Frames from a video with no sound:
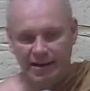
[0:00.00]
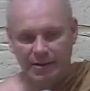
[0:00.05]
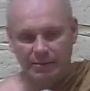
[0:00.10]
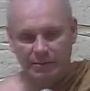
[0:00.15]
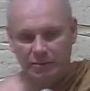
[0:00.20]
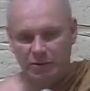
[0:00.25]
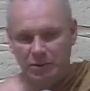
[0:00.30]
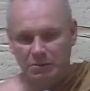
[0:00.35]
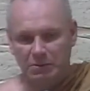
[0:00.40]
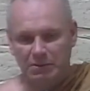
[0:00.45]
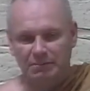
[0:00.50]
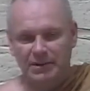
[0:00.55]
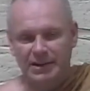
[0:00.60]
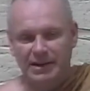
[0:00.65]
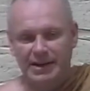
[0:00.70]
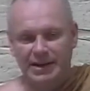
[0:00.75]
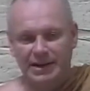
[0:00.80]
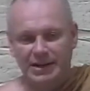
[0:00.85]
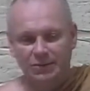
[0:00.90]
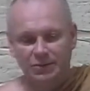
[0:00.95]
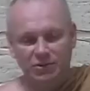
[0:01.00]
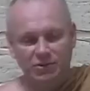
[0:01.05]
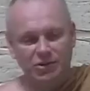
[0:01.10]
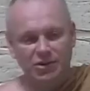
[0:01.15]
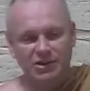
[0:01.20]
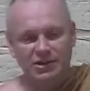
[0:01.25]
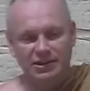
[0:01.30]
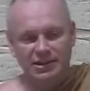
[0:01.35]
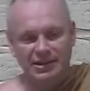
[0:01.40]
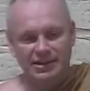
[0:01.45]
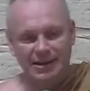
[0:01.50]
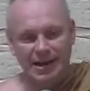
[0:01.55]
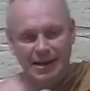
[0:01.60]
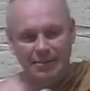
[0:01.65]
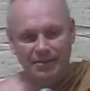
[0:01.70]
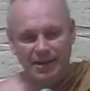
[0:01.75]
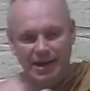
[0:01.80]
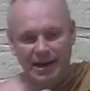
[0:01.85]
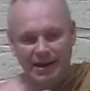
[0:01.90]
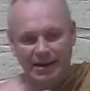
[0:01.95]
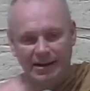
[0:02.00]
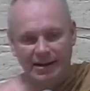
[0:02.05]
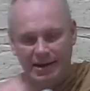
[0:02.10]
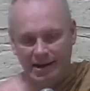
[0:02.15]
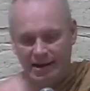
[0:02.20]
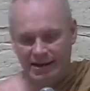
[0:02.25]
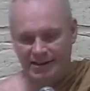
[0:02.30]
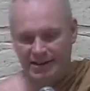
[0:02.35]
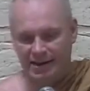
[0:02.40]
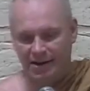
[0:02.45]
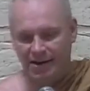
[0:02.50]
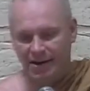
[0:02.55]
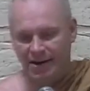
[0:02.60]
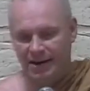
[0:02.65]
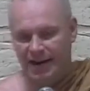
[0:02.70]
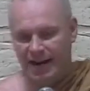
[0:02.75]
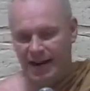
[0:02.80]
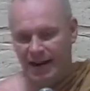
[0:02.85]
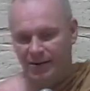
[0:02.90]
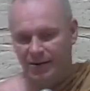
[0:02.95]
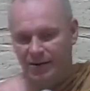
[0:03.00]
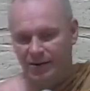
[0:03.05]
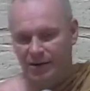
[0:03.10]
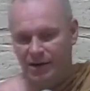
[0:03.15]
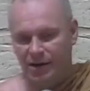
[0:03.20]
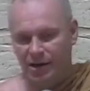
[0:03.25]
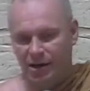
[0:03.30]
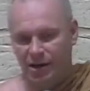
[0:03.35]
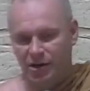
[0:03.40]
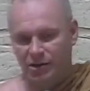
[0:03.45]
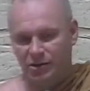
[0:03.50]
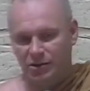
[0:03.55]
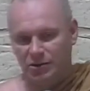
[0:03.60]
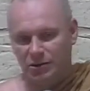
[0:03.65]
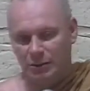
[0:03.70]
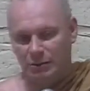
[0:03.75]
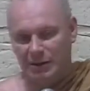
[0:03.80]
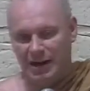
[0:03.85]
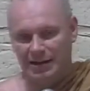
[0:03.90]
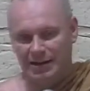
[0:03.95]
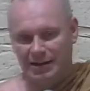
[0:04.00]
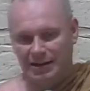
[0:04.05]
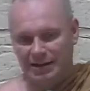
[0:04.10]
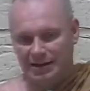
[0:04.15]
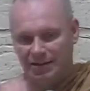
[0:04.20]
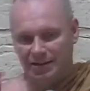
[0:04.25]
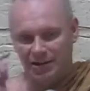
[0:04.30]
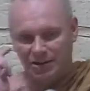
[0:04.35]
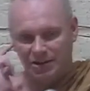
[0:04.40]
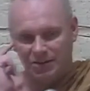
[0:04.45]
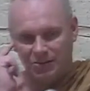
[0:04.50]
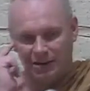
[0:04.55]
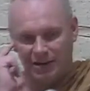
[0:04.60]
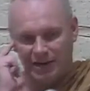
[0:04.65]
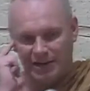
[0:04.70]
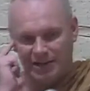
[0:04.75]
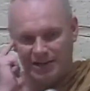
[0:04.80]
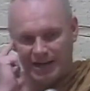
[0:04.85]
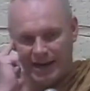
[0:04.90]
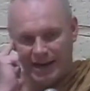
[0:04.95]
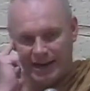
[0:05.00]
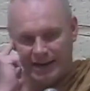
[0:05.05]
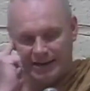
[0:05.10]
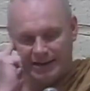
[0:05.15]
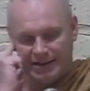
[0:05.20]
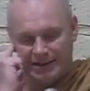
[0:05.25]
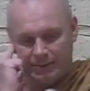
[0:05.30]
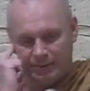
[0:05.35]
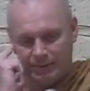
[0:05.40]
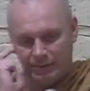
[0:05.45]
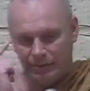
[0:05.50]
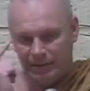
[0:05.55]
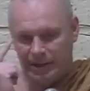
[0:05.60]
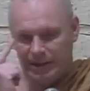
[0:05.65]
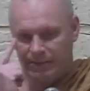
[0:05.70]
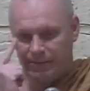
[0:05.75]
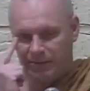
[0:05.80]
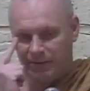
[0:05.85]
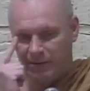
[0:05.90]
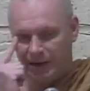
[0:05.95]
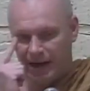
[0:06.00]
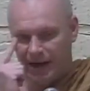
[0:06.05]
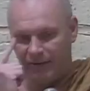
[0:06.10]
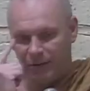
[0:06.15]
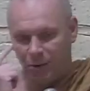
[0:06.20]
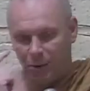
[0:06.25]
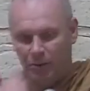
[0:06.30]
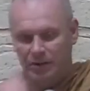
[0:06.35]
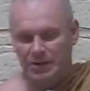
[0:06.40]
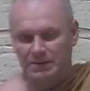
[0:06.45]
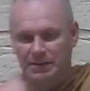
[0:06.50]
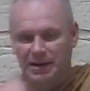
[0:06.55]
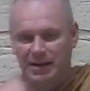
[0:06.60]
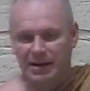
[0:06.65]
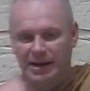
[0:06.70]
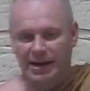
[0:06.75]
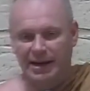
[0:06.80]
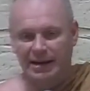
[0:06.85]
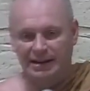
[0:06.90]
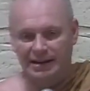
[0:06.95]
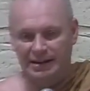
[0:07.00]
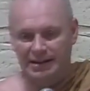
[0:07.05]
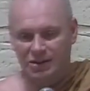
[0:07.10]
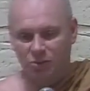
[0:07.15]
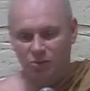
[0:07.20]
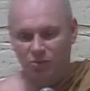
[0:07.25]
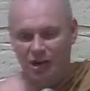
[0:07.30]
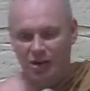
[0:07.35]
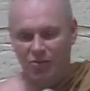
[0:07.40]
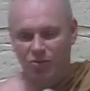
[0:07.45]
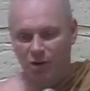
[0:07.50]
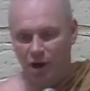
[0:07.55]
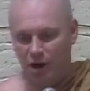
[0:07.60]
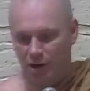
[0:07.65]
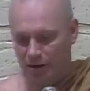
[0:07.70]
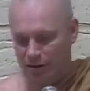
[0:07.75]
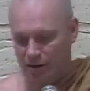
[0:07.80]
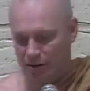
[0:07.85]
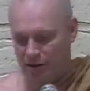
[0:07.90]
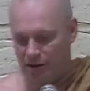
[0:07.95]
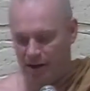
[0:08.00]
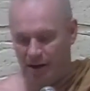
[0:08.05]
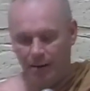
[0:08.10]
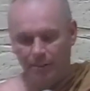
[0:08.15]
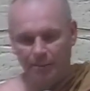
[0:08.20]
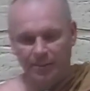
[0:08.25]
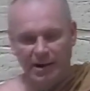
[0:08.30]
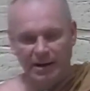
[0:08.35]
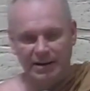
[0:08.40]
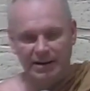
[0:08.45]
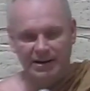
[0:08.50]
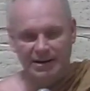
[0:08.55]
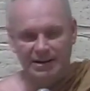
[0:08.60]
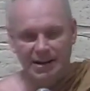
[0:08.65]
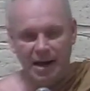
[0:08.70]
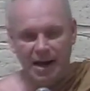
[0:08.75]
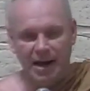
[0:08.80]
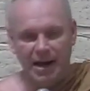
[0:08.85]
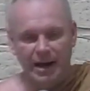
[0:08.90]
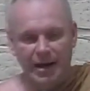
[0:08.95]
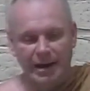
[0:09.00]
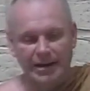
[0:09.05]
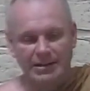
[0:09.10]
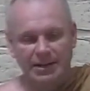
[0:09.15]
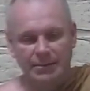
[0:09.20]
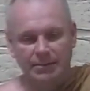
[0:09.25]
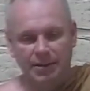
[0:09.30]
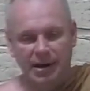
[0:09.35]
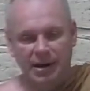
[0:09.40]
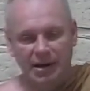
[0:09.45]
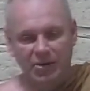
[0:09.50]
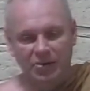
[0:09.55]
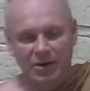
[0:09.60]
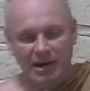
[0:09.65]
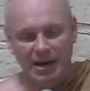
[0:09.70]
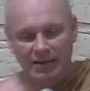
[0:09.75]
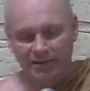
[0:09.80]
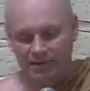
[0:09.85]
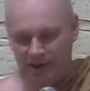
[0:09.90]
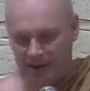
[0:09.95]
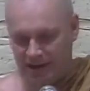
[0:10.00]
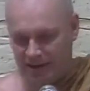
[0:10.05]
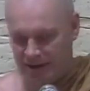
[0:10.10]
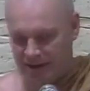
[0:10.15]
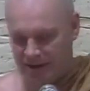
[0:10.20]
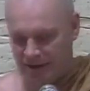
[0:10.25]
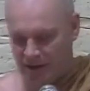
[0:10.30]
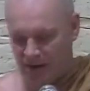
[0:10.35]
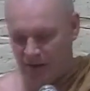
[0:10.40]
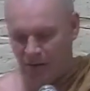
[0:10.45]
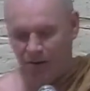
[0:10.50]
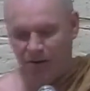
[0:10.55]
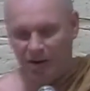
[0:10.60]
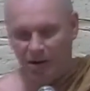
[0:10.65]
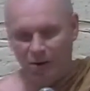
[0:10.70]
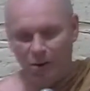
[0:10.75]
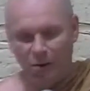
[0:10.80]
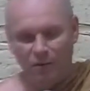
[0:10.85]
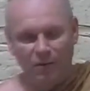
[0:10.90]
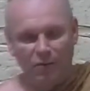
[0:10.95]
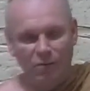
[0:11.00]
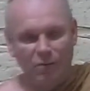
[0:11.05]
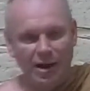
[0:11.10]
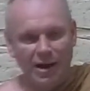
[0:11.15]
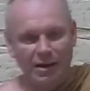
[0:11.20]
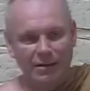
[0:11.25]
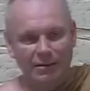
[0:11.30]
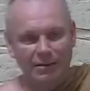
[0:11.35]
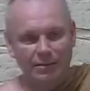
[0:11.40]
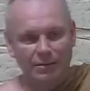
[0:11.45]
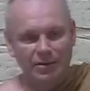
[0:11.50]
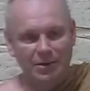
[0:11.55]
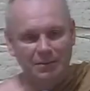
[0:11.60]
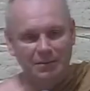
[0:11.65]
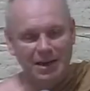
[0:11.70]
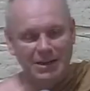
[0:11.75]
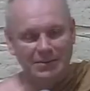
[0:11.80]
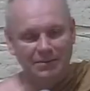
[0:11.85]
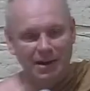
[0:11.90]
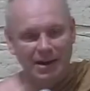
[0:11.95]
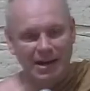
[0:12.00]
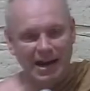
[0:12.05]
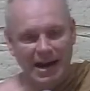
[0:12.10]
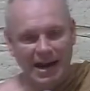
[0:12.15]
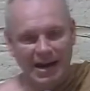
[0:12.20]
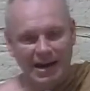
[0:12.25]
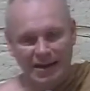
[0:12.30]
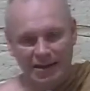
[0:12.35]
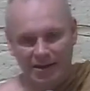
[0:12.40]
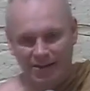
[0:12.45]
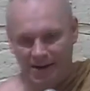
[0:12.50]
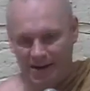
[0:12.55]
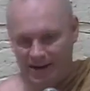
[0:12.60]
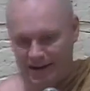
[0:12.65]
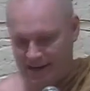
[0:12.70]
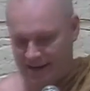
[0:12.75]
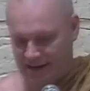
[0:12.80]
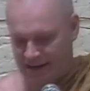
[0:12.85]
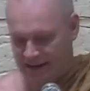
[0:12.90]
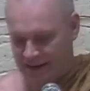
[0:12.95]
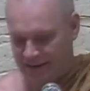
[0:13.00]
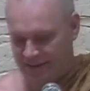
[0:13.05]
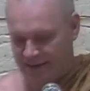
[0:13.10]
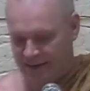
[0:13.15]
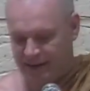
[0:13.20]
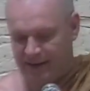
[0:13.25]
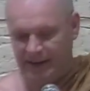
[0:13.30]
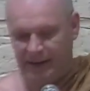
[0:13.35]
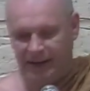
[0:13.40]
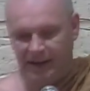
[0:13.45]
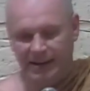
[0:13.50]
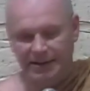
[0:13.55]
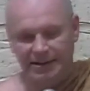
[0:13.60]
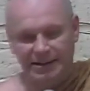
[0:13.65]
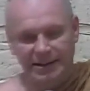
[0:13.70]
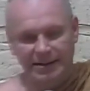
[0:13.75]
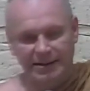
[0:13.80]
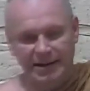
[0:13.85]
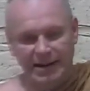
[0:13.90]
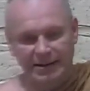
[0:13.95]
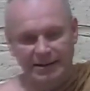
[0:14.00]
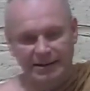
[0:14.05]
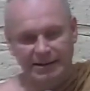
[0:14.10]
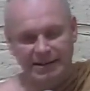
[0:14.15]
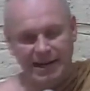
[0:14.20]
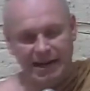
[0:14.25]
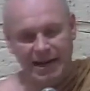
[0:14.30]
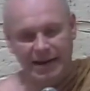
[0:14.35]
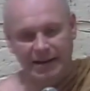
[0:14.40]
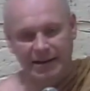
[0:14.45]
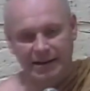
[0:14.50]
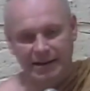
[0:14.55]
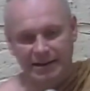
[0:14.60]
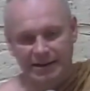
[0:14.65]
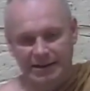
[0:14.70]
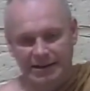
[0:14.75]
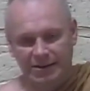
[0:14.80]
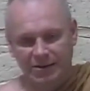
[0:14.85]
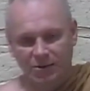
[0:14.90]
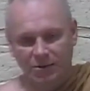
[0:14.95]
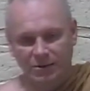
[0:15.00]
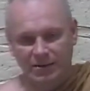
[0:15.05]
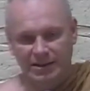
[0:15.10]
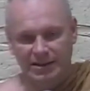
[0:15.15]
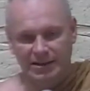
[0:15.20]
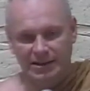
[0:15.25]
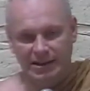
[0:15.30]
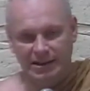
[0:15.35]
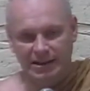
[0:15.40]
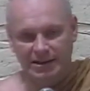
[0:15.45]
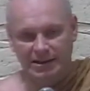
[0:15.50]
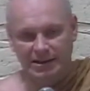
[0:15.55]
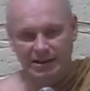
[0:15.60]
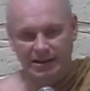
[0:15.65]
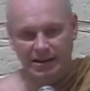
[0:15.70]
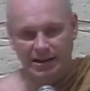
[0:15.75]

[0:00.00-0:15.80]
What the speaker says: human beings were just the same then as they are now. So humanity doesn't really change. People have always been like this. We are run by desires and by craving. We are overwhelmed sometimes by anger and negativity and sadness and all these things.